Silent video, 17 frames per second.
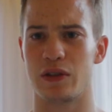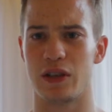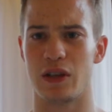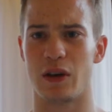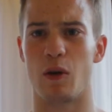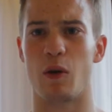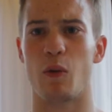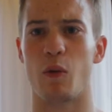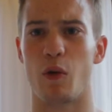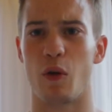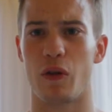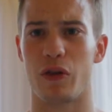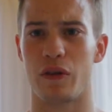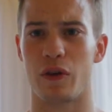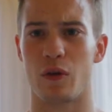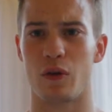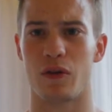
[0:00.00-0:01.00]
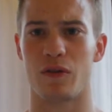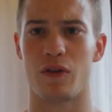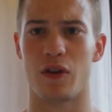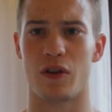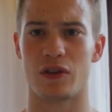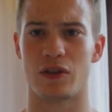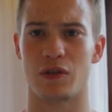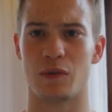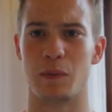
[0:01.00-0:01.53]
see our worth, in order for
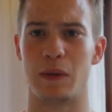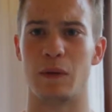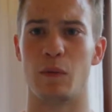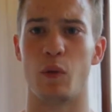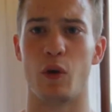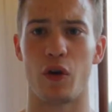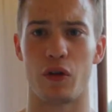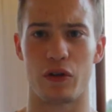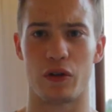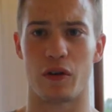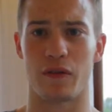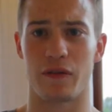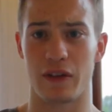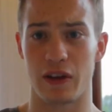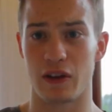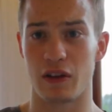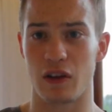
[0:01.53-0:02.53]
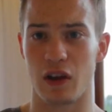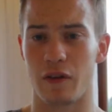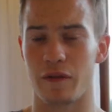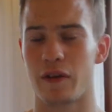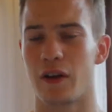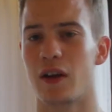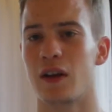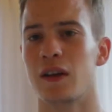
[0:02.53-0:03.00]
us to be worthy of their love.